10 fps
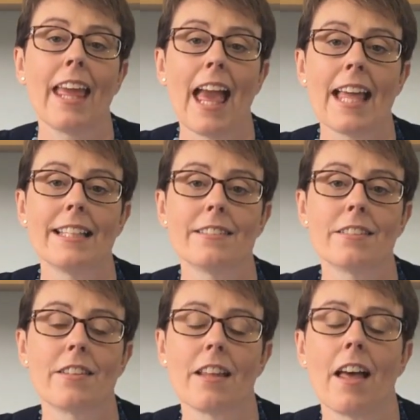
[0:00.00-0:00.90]
end
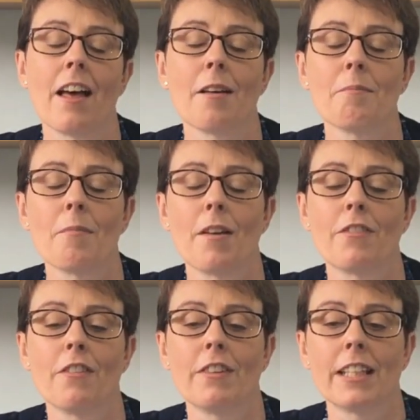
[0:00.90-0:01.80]
of
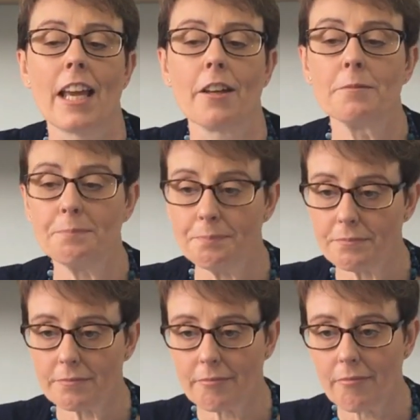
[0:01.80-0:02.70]
the video,
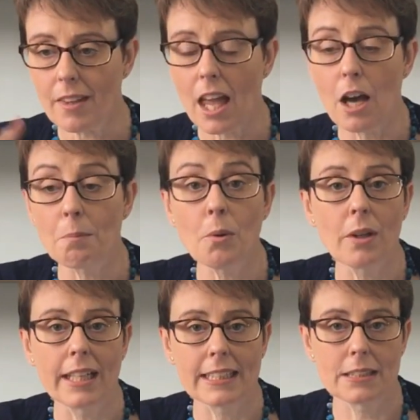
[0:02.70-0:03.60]
I'll put
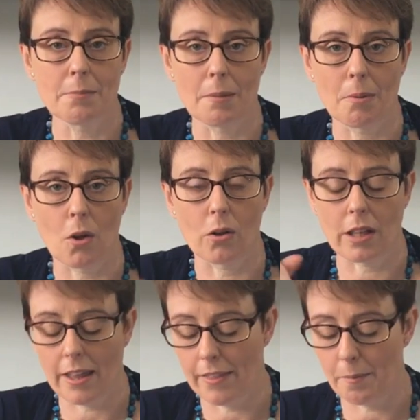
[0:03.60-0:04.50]
a link to my blog,
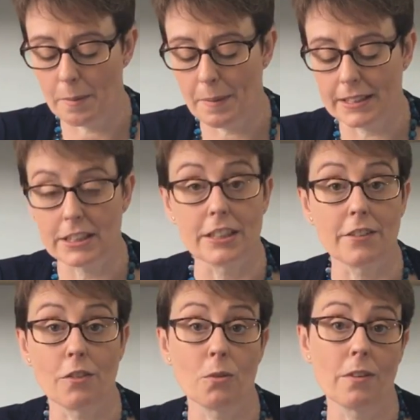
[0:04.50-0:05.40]
and there'll be pictures
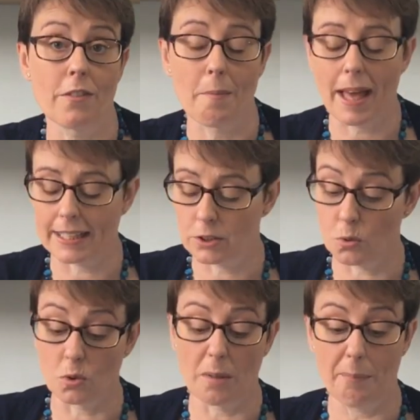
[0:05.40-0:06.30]
of all of the bags
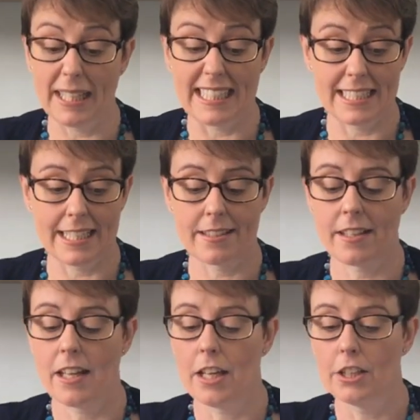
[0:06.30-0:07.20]
all completed.
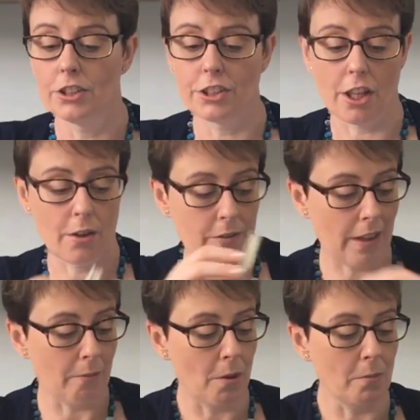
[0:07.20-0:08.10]
So
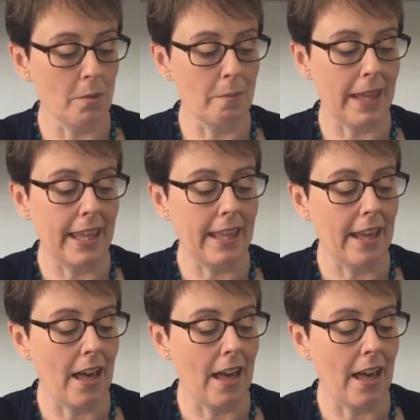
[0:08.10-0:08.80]
that one will be